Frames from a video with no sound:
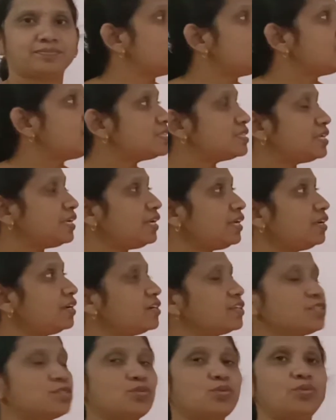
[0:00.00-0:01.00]
See
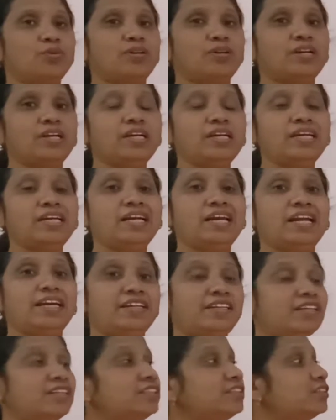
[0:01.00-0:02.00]
here student, let
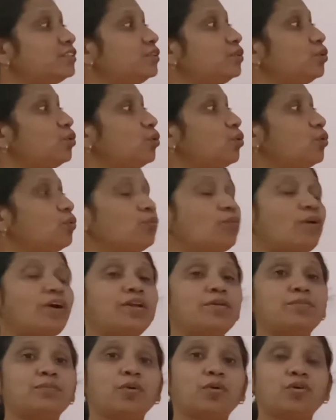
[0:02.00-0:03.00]
us know
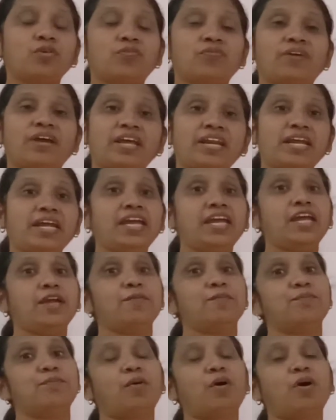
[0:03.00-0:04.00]
one more very
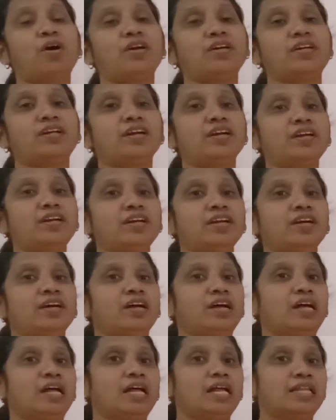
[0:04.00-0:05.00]
important
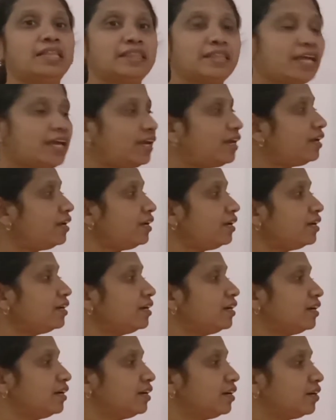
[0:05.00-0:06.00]
thing.
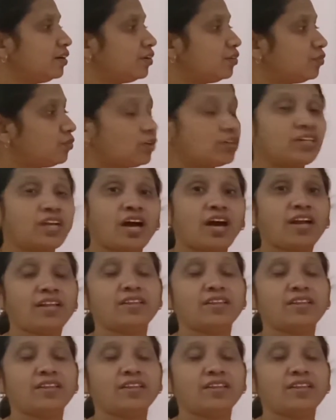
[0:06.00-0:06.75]
What are